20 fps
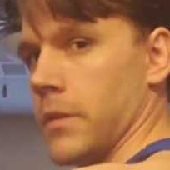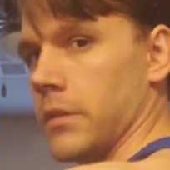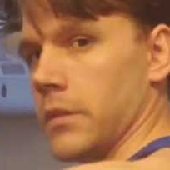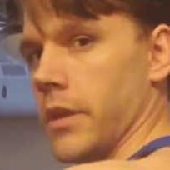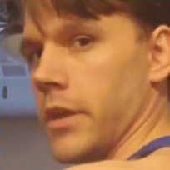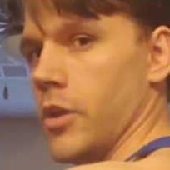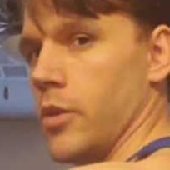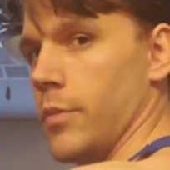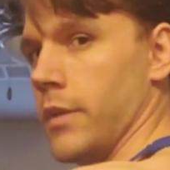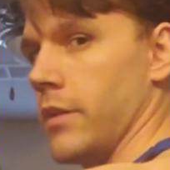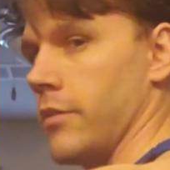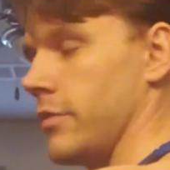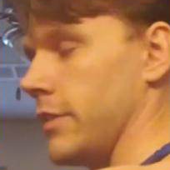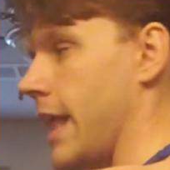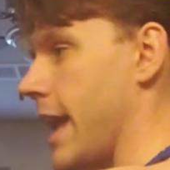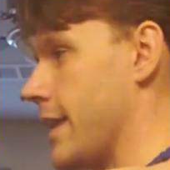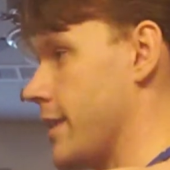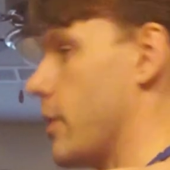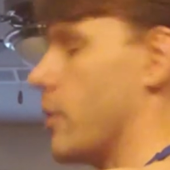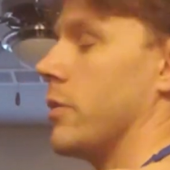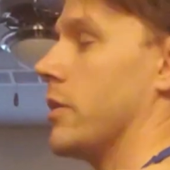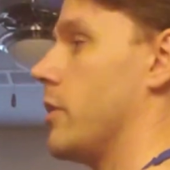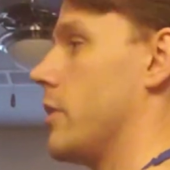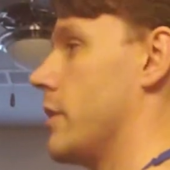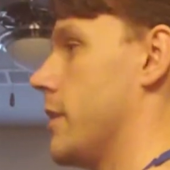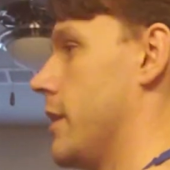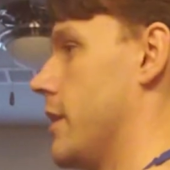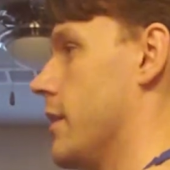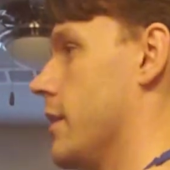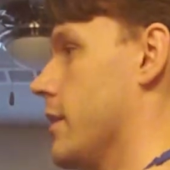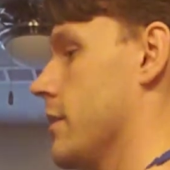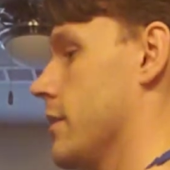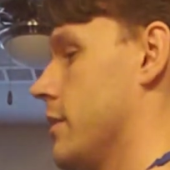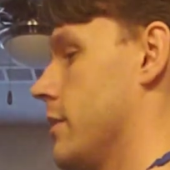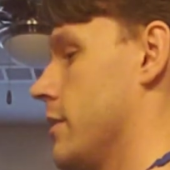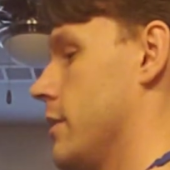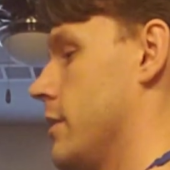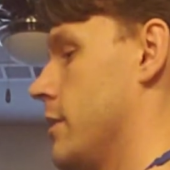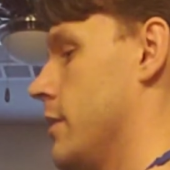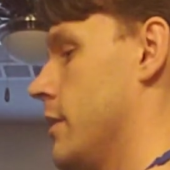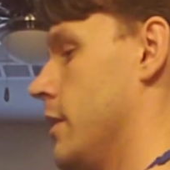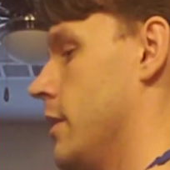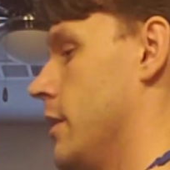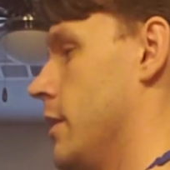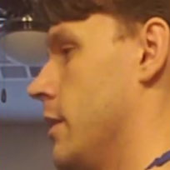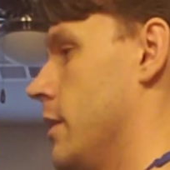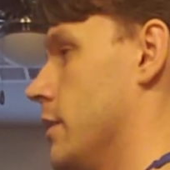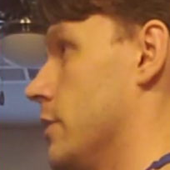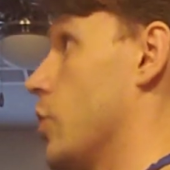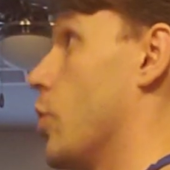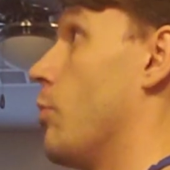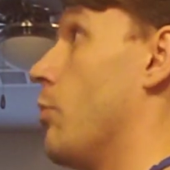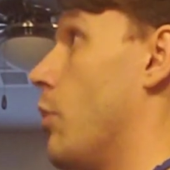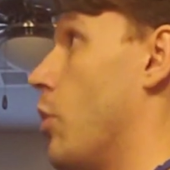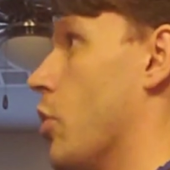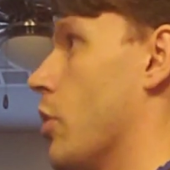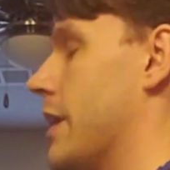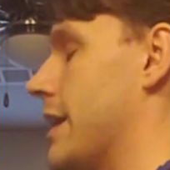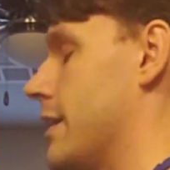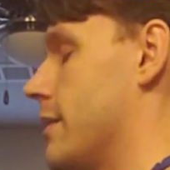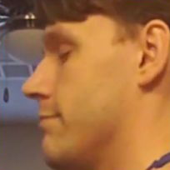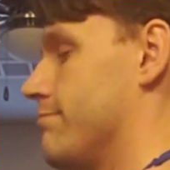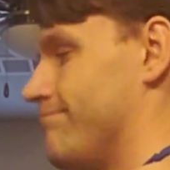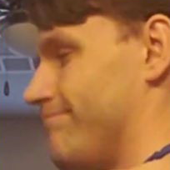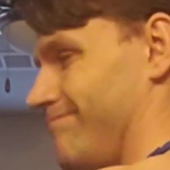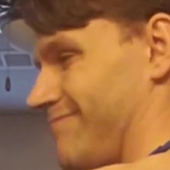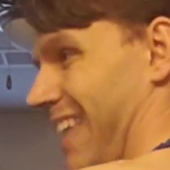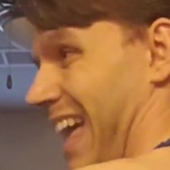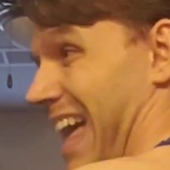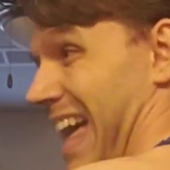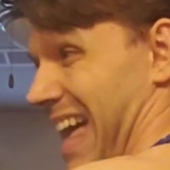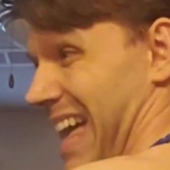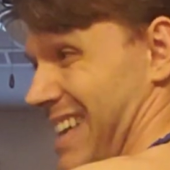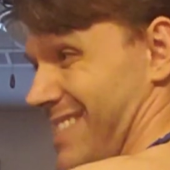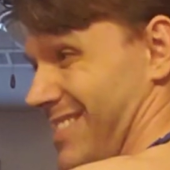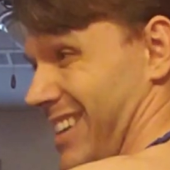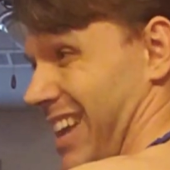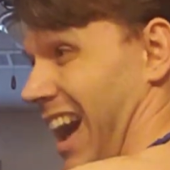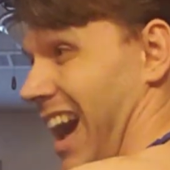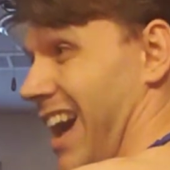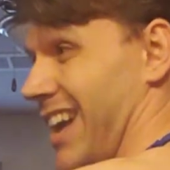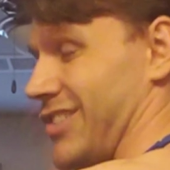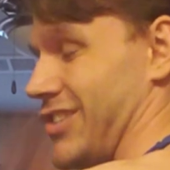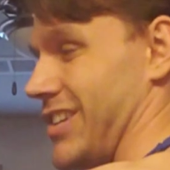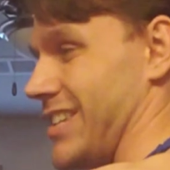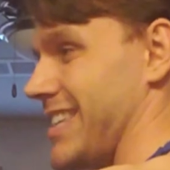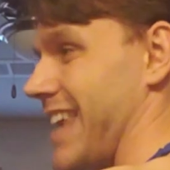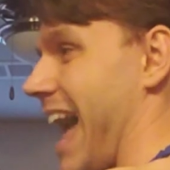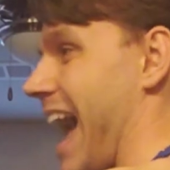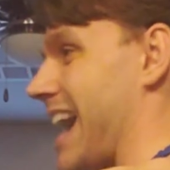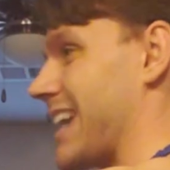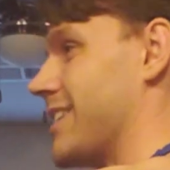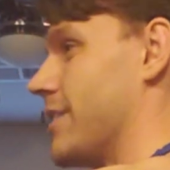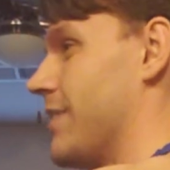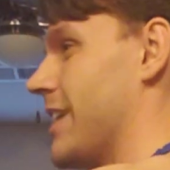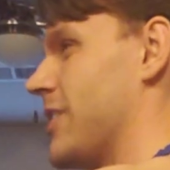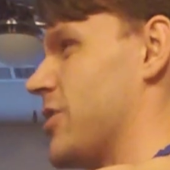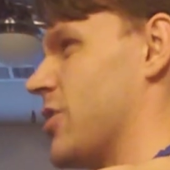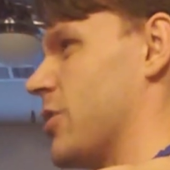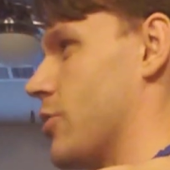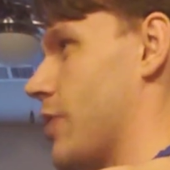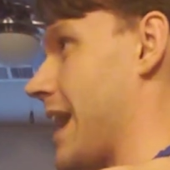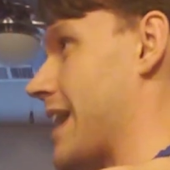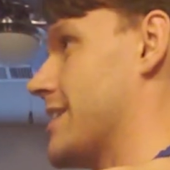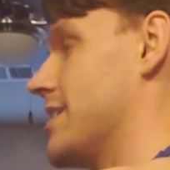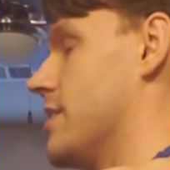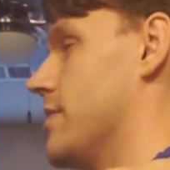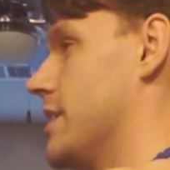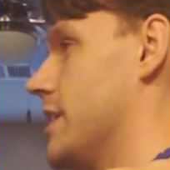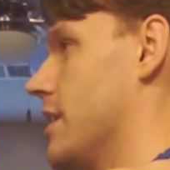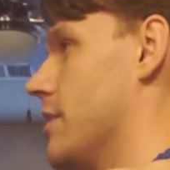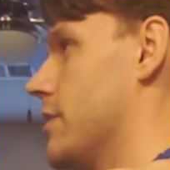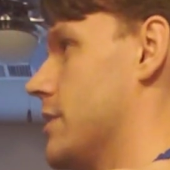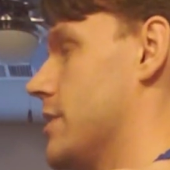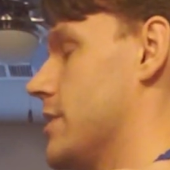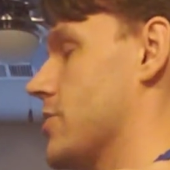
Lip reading: Little bit of lat going on here. A little more conscious activation or activity of it.